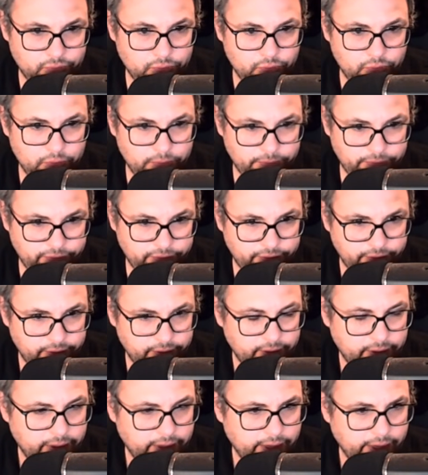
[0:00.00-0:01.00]
Oops.
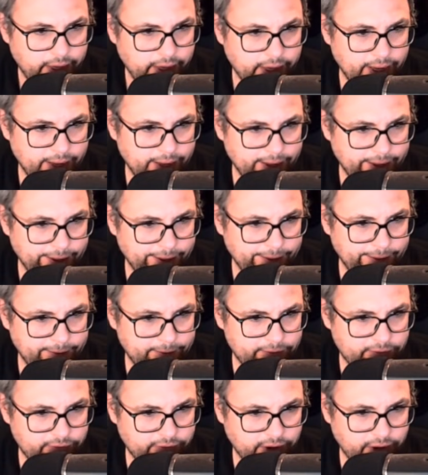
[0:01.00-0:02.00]

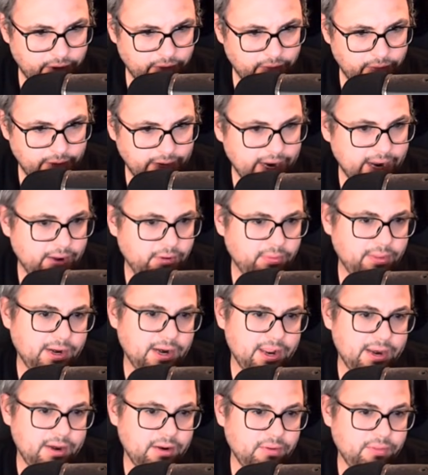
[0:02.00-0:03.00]
So now that
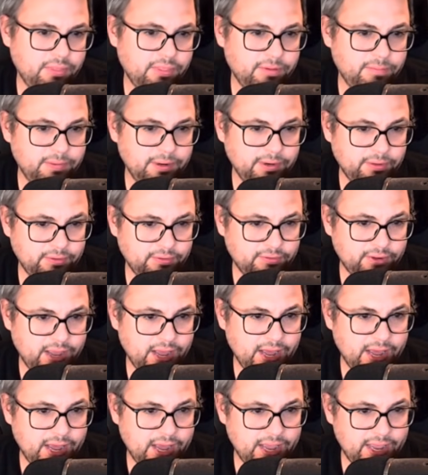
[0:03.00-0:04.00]
I know that the middle is
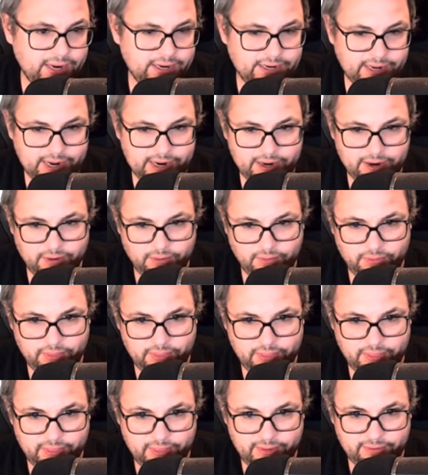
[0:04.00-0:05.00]
odd, I know
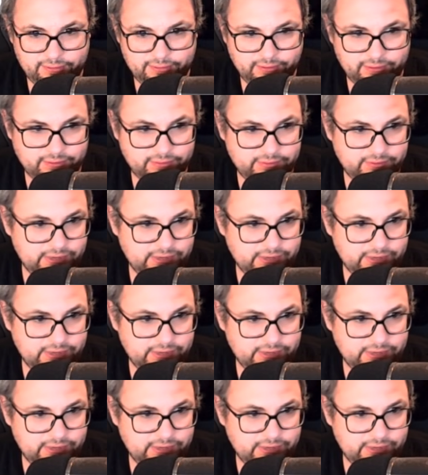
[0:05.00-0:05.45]
that this is